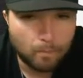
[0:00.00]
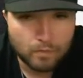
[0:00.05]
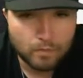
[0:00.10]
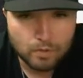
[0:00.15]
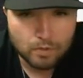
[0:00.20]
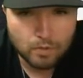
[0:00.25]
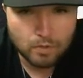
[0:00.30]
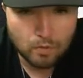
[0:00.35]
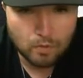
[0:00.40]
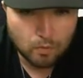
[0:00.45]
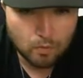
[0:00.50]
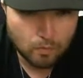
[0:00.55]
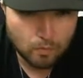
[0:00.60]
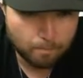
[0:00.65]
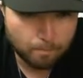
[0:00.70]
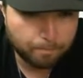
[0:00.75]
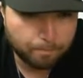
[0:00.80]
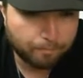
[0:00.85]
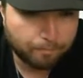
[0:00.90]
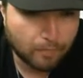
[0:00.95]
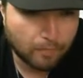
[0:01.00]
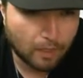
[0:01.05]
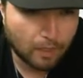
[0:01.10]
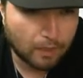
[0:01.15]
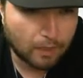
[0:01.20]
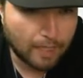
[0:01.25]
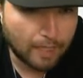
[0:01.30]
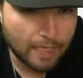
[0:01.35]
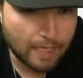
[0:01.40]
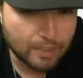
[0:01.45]
So
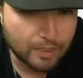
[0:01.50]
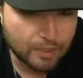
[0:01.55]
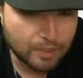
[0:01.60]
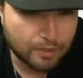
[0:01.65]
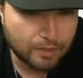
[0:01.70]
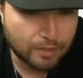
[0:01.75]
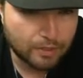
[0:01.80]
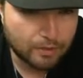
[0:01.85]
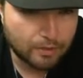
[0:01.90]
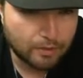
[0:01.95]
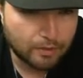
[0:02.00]
last year,